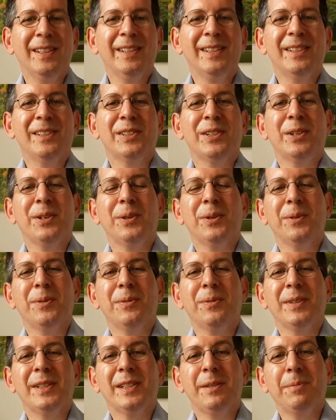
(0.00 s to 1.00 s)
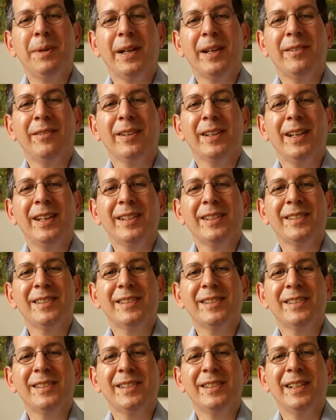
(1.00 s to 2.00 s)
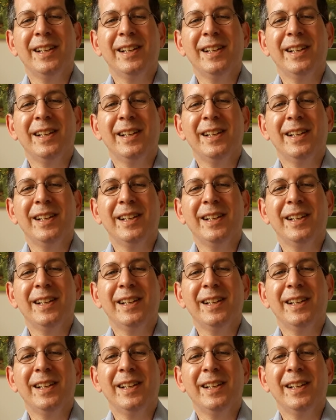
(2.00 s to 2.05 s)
So sit back and relax,